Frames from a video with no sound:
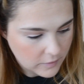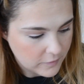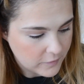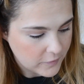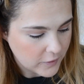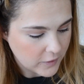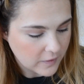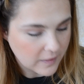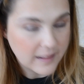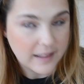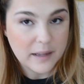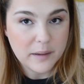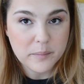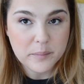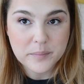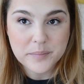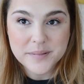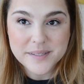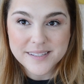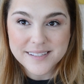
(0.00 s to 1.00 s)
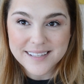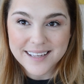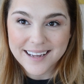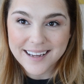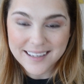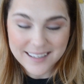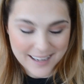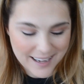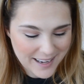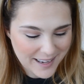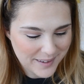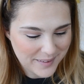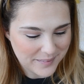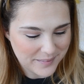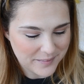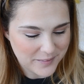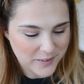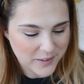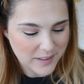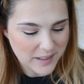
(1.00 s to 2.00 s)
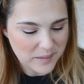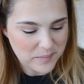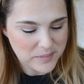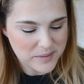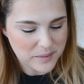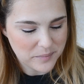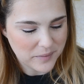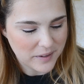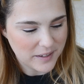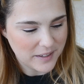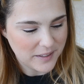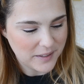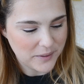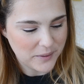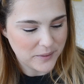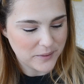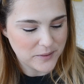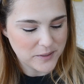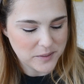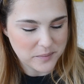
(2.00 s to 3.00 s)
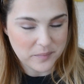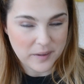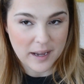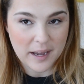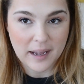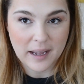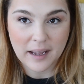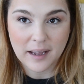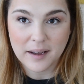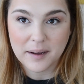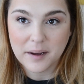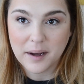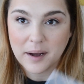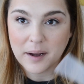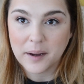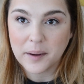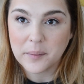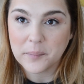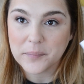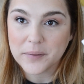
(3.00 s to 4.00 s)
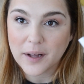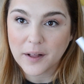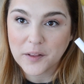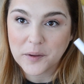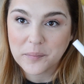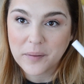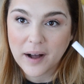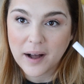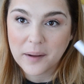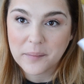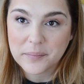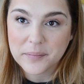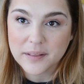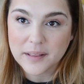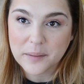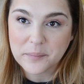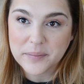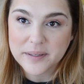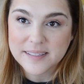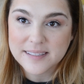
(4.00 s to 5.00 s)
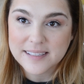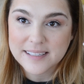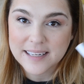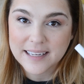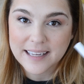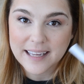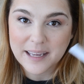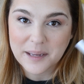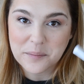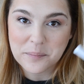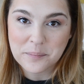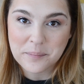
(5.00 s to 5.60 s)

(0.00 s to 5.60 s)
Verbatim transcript: For lips, I'm going to use my ColourPop Lippy Stick in